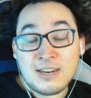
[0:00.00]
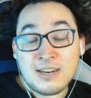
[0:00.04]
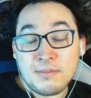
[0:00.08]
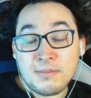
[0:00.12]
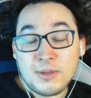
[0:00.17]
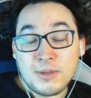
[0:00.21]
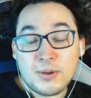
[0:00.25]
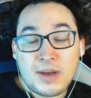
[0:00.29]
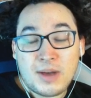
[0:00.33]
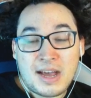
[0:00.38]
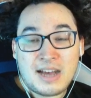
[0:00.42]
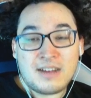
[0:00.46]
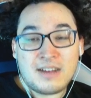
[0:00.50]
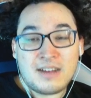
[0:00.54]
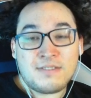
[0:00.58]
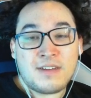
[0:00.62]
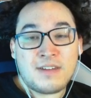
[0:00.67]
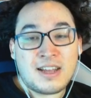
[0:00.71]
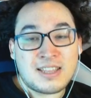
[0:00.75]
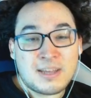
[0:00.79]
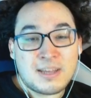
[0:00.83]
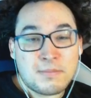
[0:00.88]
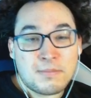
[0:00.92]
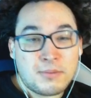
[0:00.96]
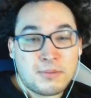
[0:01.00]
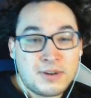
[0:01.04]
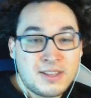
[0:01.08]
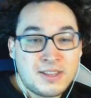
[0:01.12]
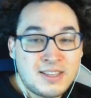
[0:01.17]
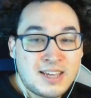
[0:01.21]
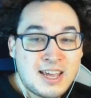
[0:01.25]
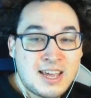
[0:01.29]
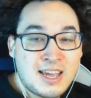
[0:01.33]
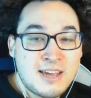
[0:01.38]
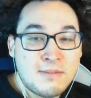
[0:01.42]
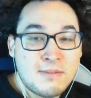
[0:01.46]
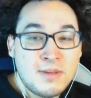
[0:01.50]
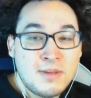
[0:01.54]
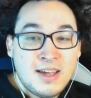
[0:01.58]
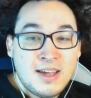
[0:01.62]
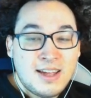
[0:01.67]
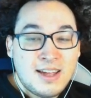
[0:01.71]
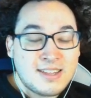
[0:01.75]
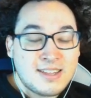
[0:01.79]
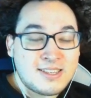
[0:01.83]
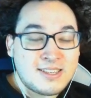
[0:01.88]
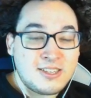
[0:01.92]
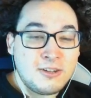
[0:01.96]
you have at that point in the game, it's
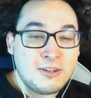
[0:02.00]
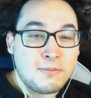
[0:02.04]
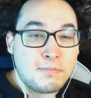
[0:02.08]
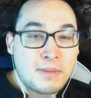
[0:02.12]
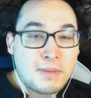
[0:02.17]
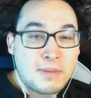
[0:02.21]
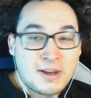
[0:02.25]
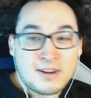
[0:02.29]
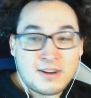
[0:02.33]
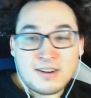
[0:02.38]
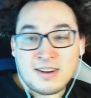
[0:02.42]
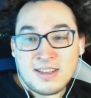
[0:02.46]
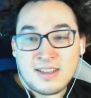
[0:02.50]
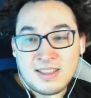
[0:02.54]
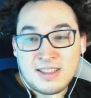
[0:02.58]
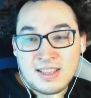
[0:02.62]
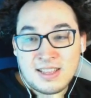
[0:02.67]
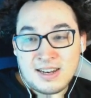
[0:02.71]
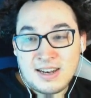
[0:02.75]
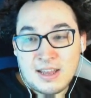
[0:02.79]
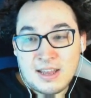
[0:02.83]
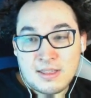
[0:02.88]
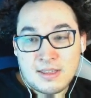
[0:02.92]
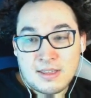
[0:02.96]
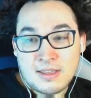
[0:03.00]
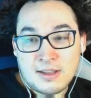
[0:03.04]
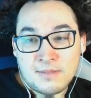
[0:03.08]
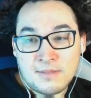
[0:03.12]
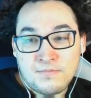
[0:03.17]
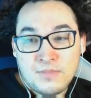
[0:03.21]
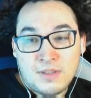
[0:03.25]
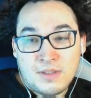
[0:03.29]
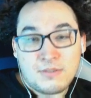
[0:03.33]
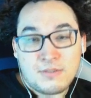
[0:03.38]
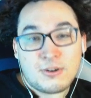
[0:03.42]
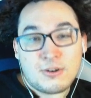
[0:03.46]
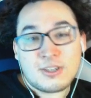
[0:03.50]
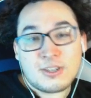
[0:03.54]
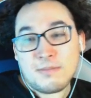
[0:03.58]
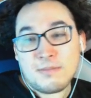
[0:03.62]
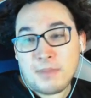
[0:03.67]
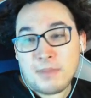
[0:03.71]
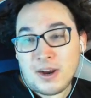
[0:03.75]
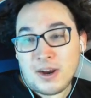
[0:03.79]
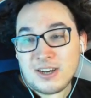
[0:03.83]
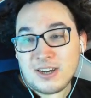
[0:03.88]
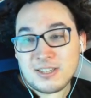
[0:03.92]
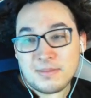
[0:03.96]
still better than nothing. Of course,
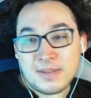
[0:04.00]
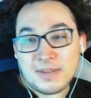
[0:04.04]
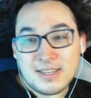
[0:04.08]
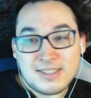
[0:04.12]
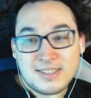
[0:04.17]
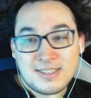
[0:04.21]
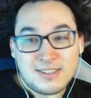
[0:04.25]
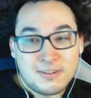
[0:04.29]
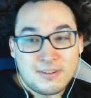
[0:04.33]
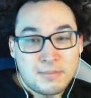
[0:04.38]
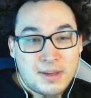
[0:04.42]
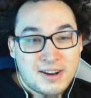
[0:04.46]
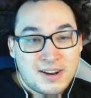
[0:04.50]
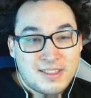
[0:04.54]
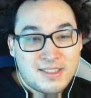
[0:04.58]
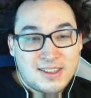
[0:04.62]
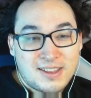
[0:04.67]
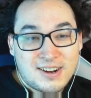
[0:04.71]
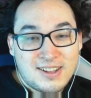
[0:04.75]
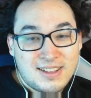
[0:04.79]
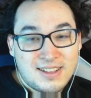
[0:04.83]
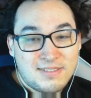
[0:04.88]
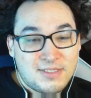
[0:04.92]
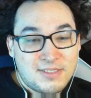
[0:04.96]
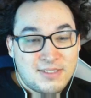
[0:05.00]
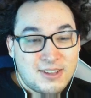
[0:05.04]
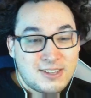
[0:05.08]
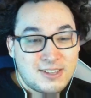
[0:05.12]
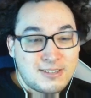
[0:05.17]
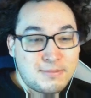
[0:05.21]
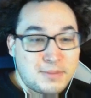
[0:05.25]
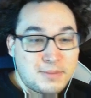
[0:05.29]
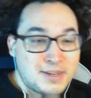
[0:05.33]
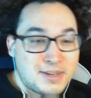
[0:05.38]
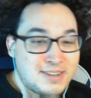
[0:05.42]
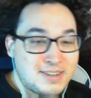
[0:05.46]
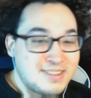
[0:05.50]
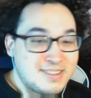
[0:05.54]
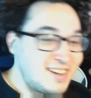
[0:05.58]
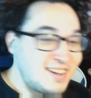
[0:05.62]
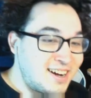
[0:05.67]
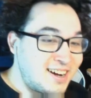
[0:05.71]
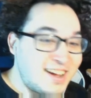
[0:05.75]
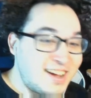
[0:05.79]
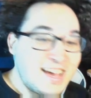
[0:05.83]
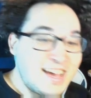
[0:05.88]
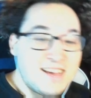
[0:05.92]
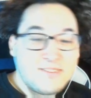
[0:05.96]
embarrassment is still better than all of those, but, you know,
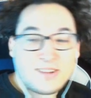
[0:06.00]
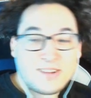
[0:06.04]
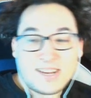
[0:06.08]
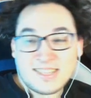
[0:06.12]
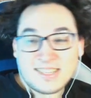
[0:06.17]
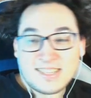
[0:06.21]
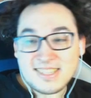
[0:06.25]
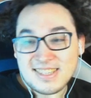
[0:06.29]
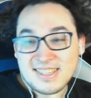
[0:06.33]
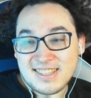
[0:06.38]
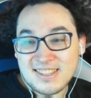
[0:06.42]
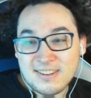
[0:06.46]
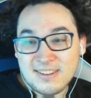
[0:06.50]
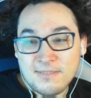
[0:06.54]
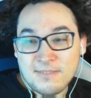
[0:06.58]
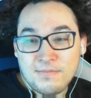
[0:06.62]
hey, what else is new?